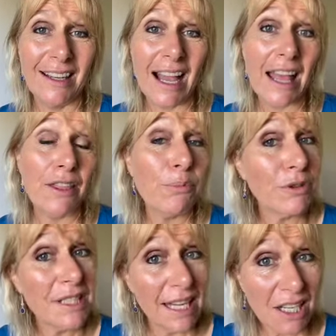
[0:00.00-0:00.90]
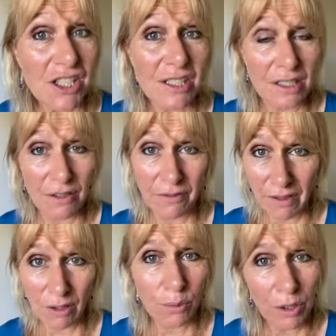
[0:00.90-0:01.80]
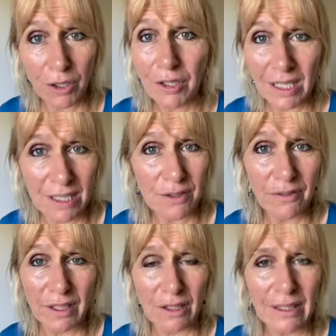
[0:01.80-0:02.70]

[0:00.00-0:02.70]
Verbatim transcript: and the protection to feel what you need to feel.